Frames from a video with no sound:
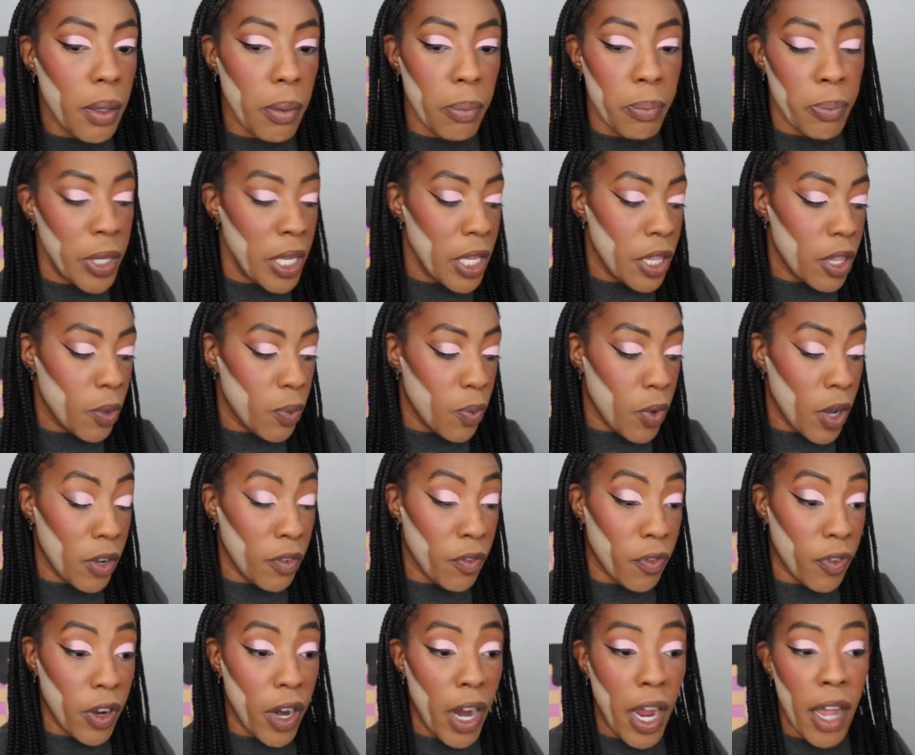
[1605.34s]
be the
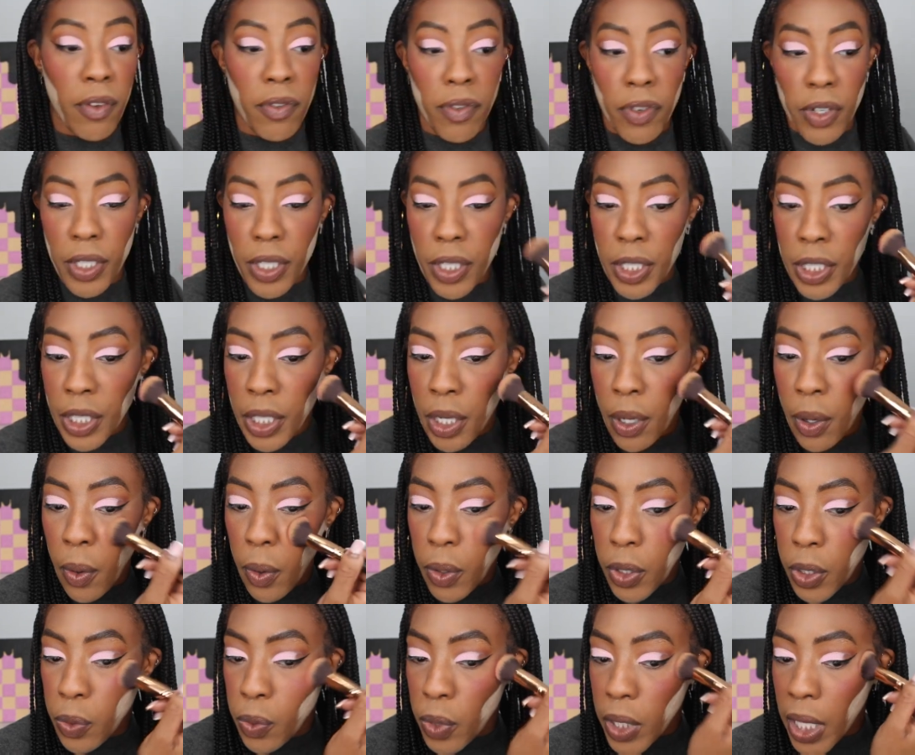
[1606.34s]
one forever. You
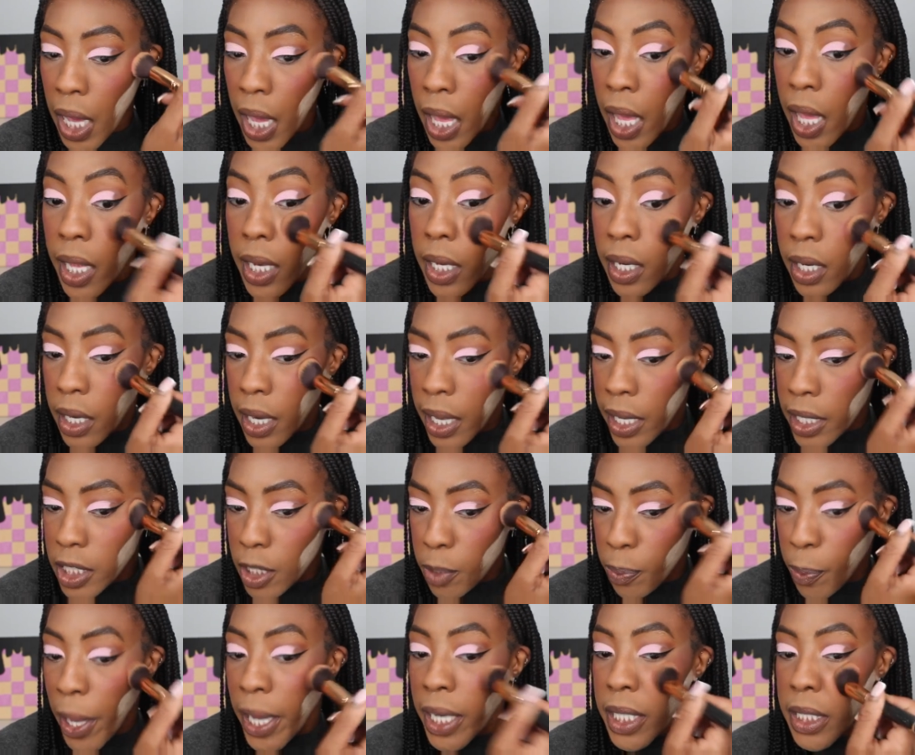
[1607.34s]
know, you can
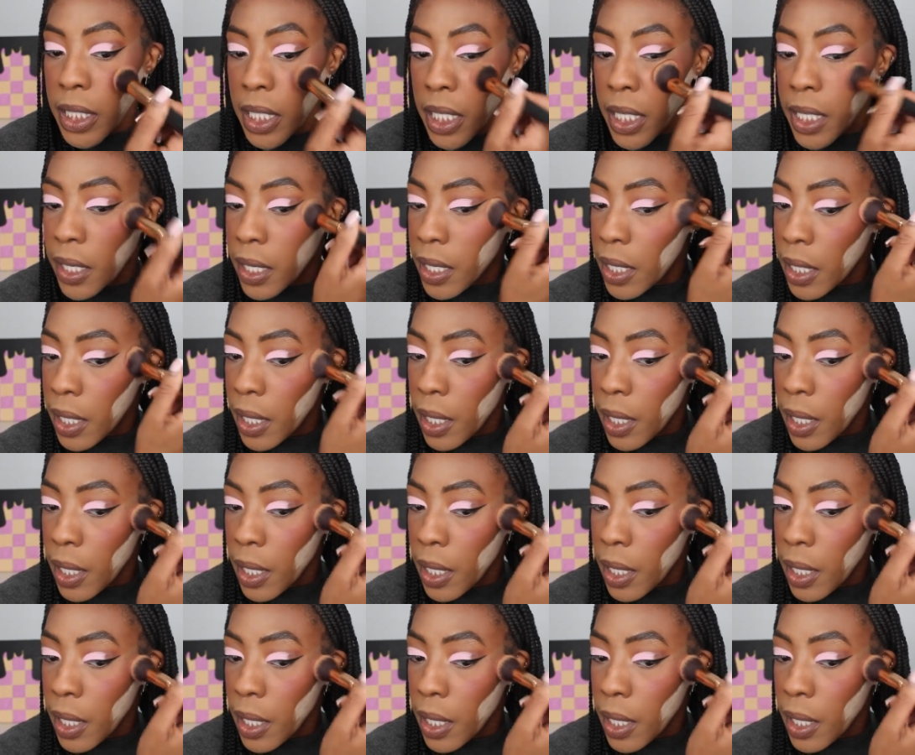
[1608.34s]
expect it,